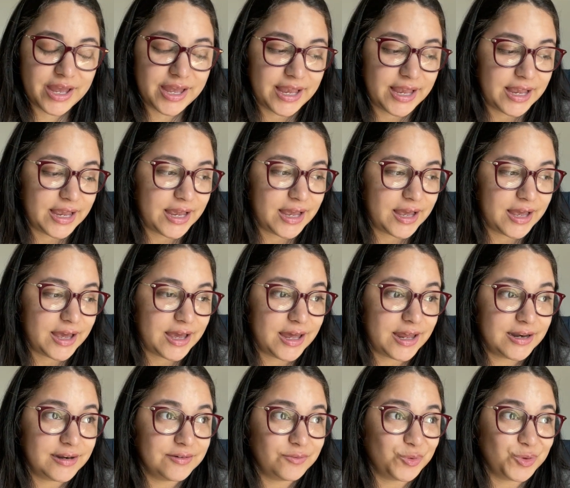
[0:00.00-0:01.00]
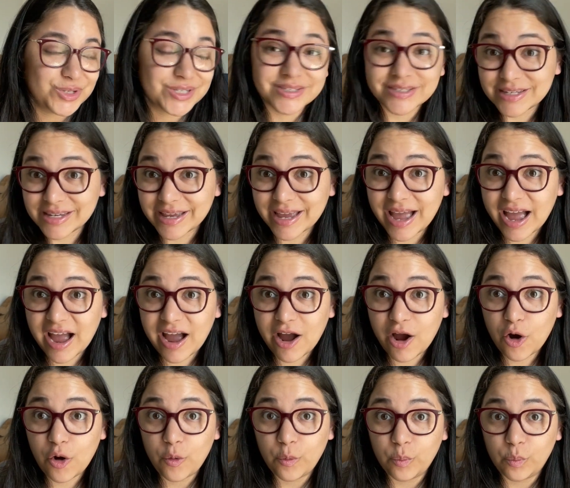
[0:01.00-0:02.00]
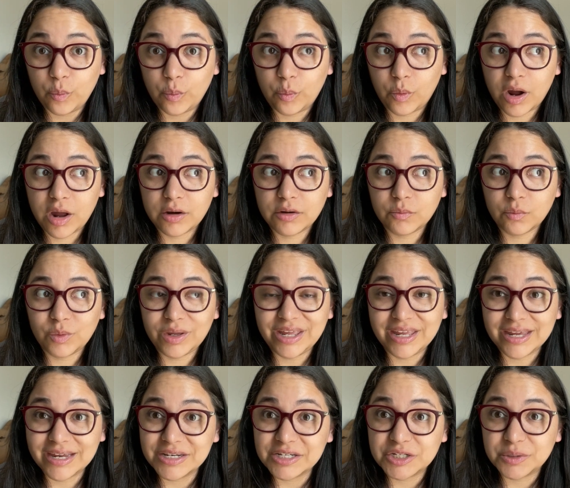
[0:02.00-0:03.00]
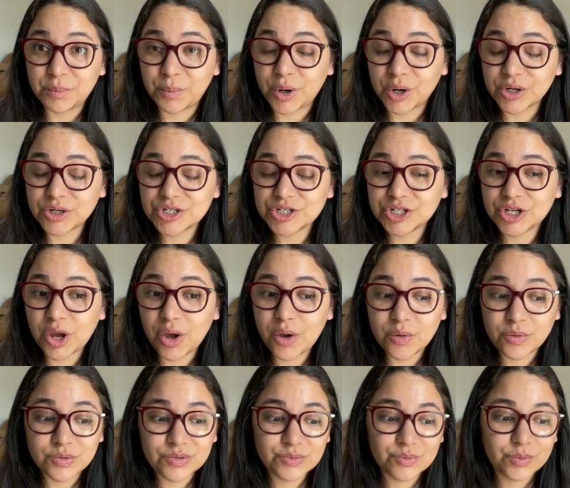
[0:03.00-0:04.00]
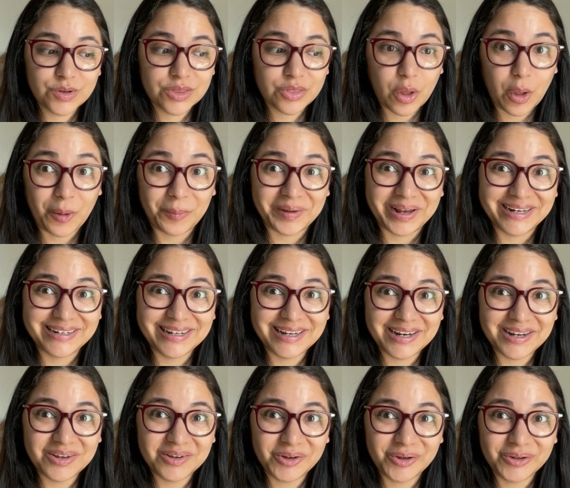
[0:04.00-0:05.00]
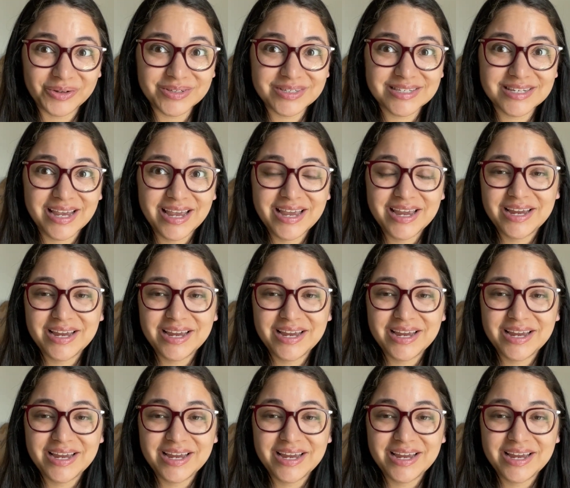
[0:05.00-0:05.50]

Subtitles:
and we'll see how 1 week into March goes with all my knitting goals.